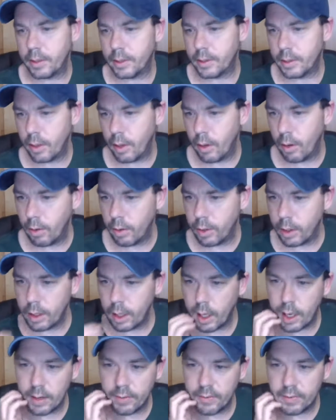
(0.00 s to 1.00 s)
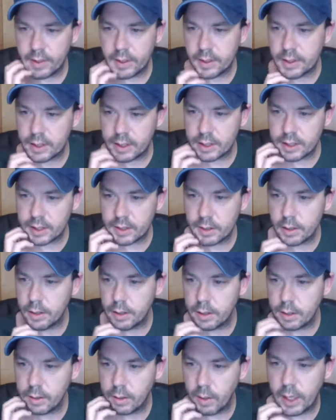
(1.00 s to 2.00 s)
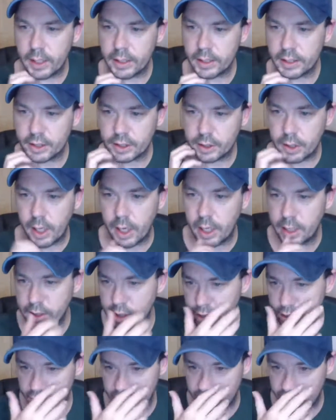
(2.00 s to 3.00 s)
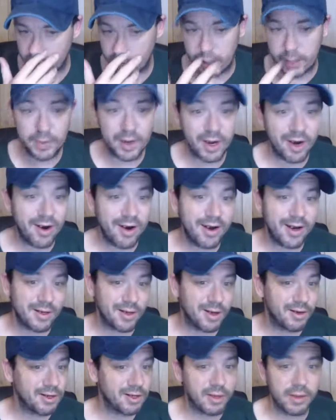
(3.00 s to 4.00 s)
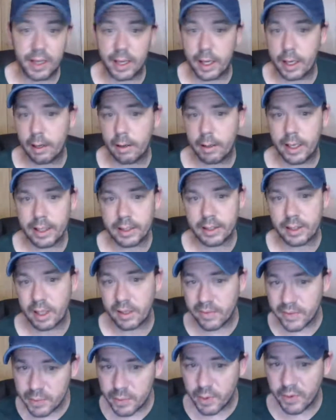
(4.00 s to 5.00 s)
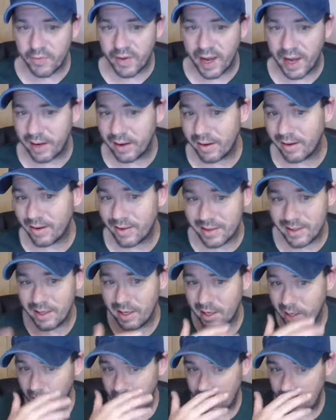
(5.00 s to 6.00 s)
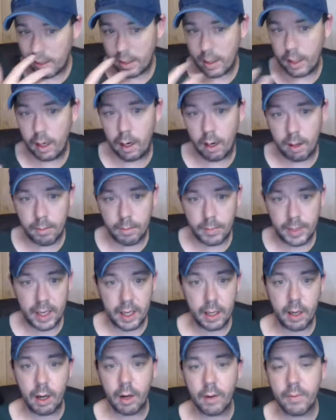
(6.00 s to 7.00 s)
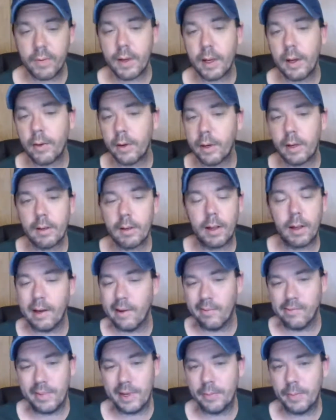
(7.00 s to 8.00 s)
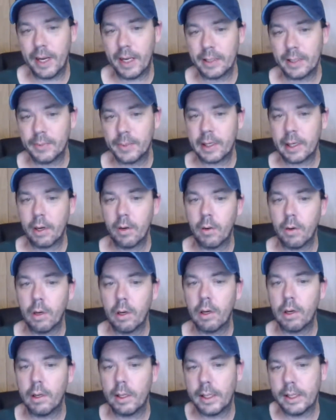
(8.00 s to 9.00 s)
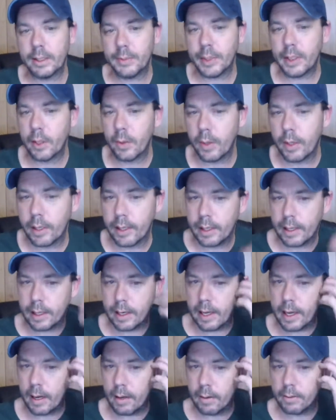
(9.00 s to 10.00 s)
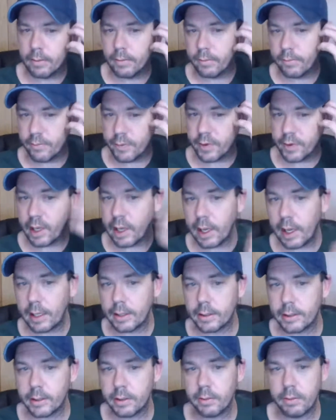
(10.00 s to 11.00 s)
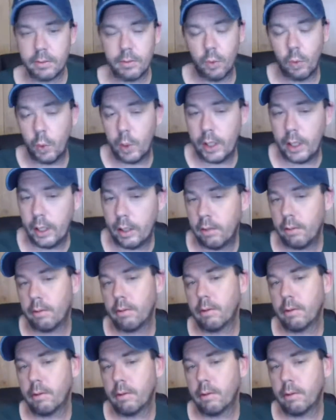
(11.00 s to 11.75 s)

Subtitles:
told. A lot of it's not just StreamYard, it's also the internet service providers are being overloaded. I mean, mine's been going on, it's been going in and out for the last week.